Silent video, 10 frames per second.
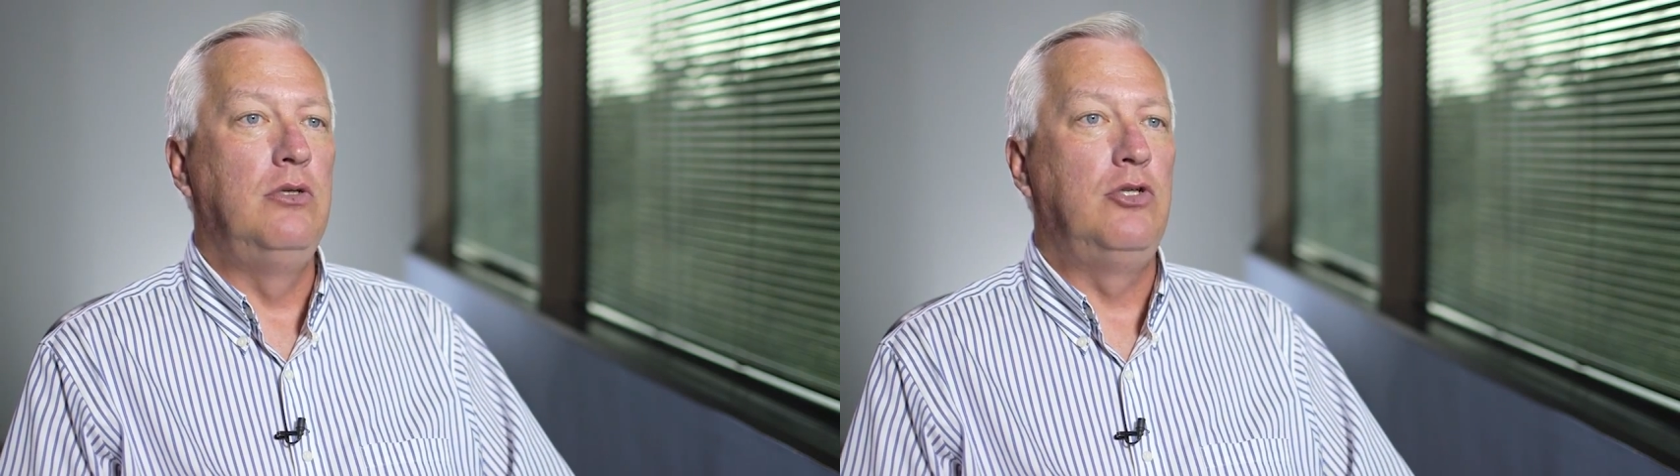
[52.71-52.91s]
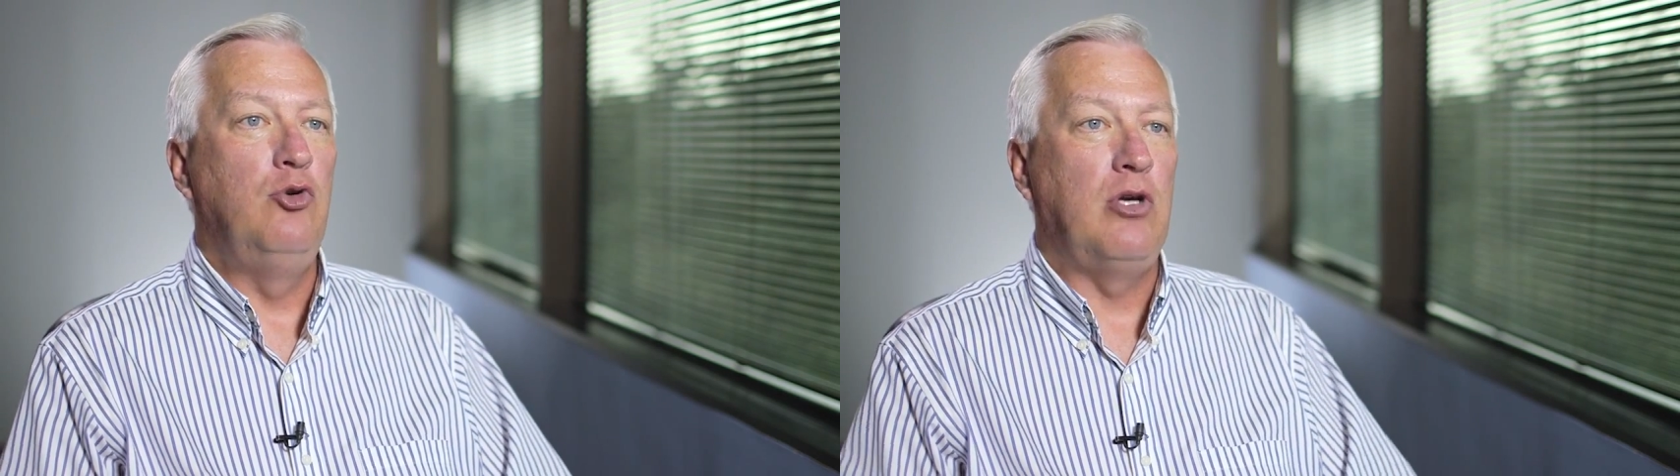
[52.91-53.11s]

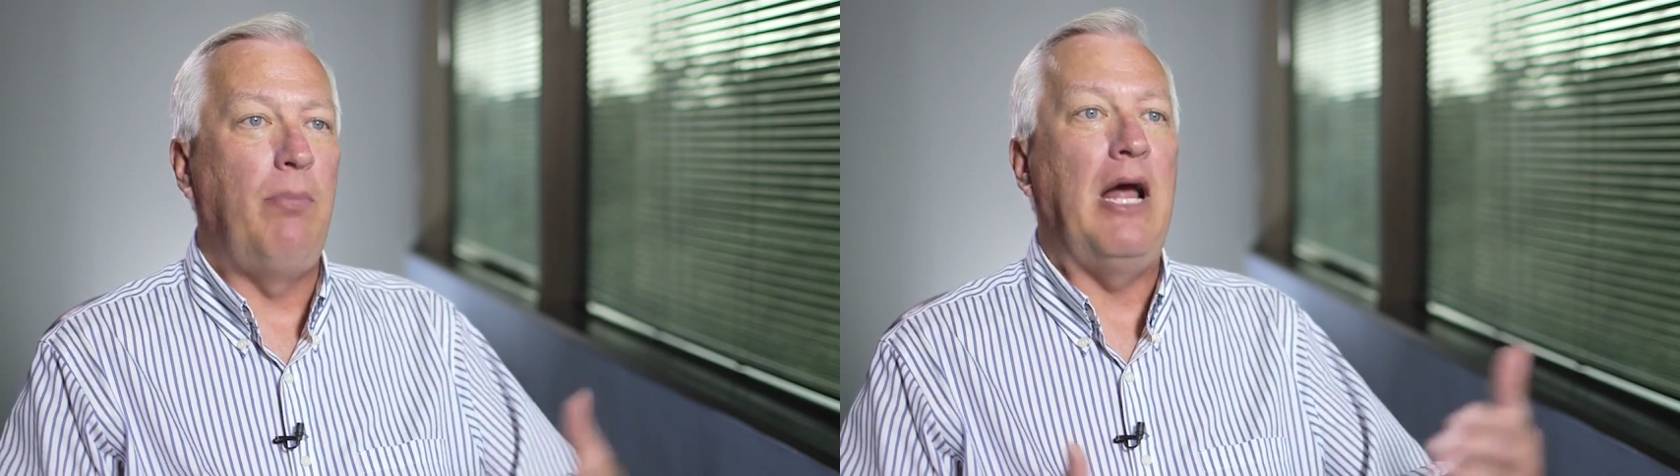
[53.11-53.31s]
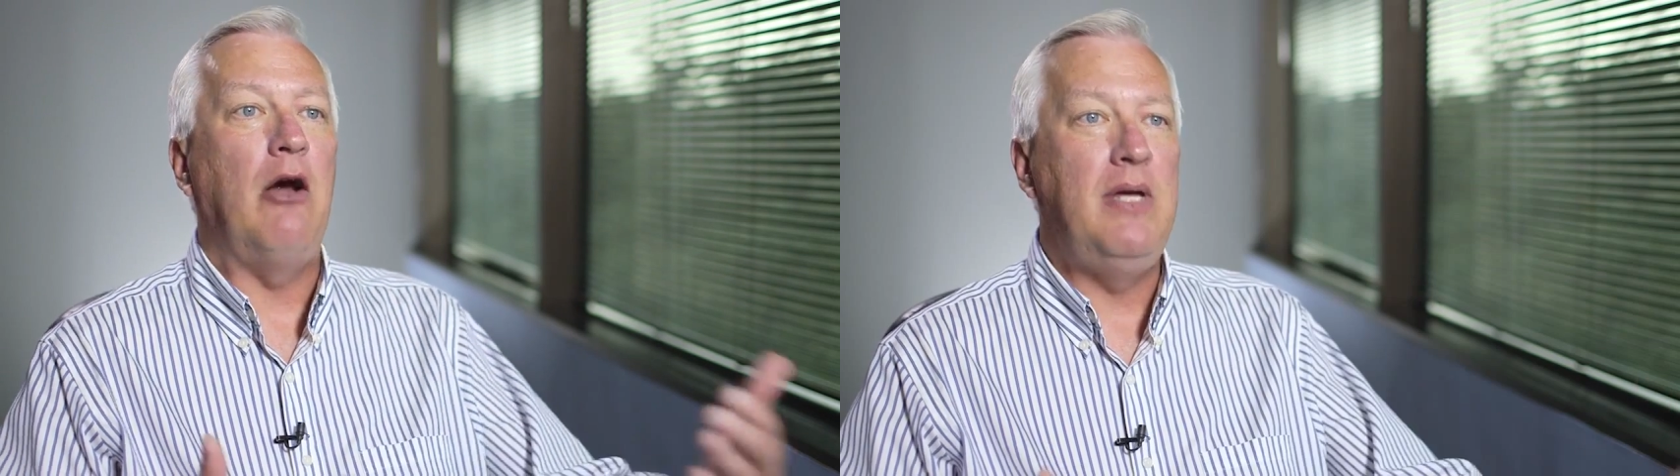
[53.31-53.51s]
to
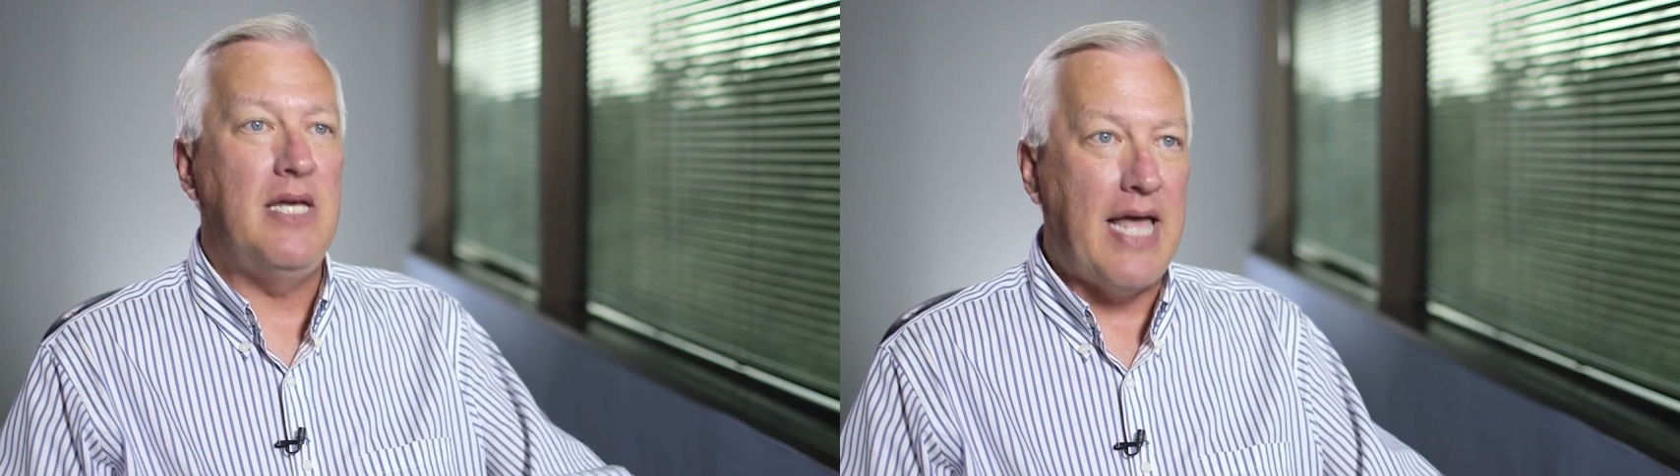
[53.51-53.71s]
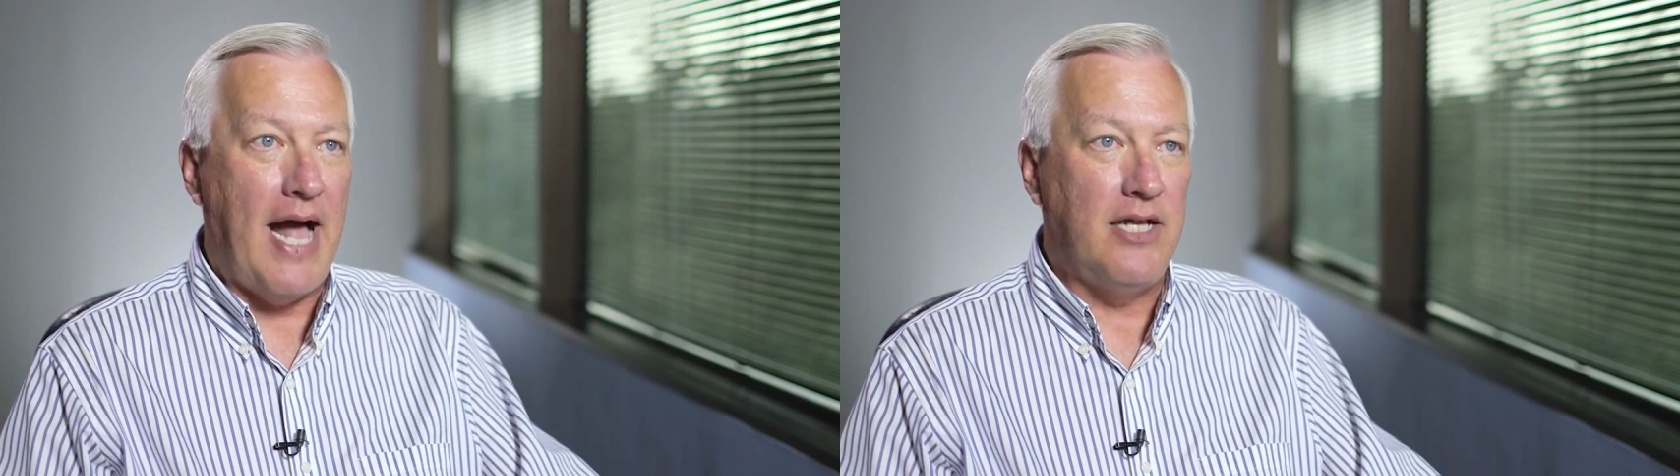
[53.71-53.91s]
compare me
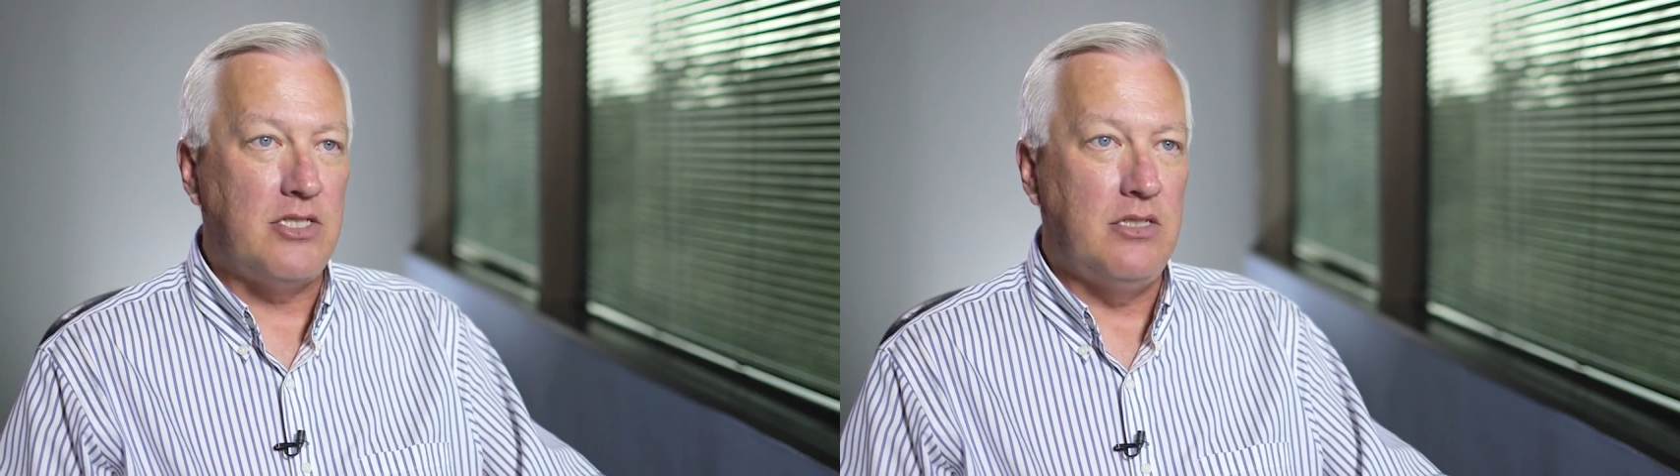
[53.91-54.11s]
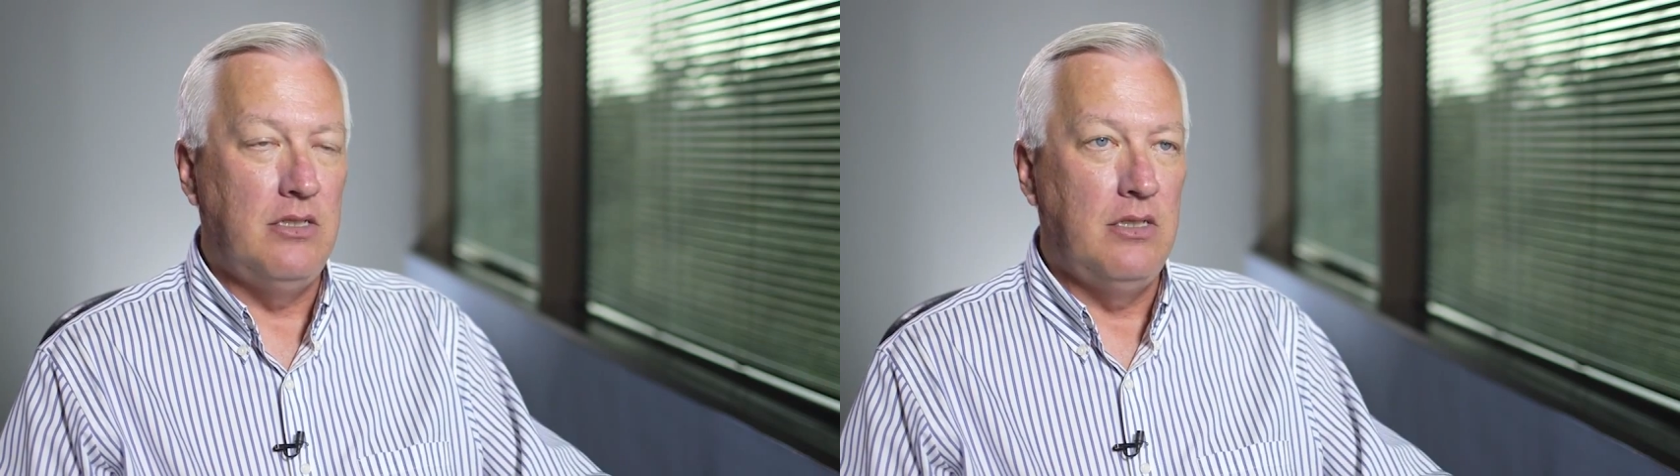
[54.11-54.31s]
against?